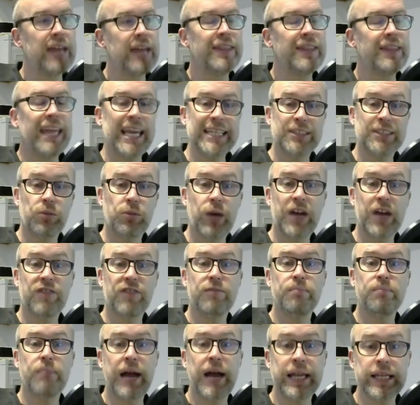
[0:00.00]
There is a way of
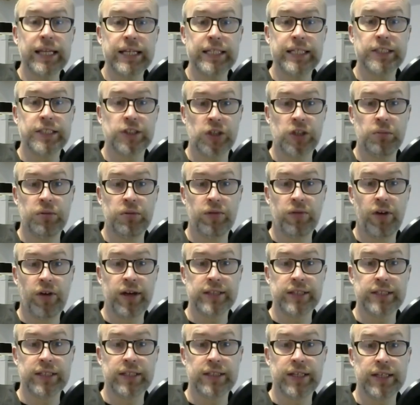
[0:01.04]
manually
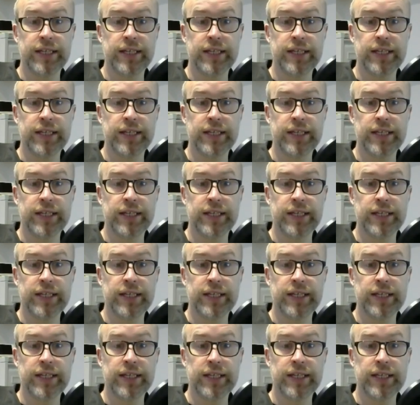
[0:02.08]
supervising